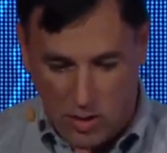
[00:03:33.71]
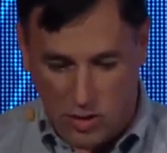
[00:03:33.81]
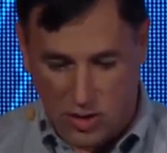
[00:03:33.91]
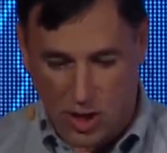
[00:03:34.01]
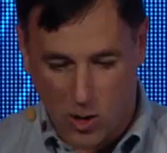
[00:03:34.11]

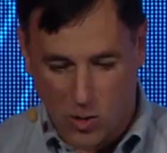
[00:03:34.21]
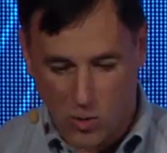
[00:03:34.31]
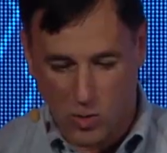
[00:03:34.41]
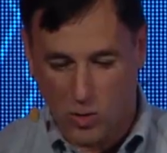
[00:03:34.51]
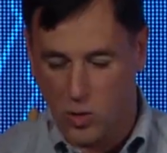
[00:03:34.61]
So
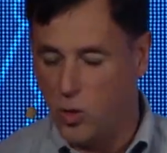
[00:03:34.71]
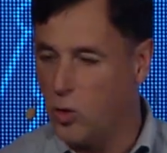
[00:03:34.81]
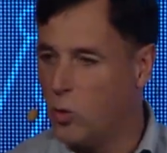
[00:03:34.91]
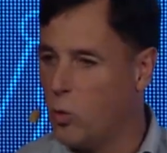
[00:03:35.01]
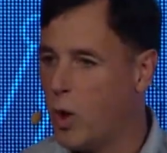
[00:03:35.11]

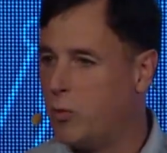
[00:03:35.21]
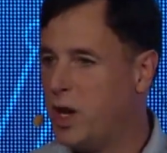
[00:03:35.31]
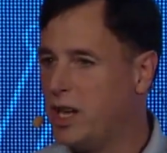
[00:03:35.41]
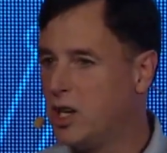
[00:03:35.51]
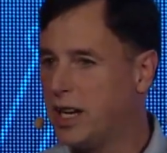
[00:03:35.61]
when
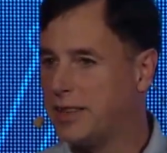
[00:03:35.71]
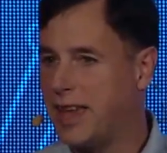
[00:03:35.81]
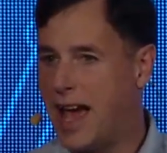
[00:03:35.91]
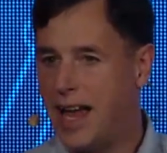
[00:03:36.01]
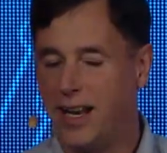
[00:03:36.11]
we look at
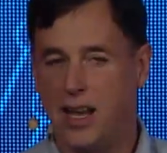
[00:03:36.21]
that,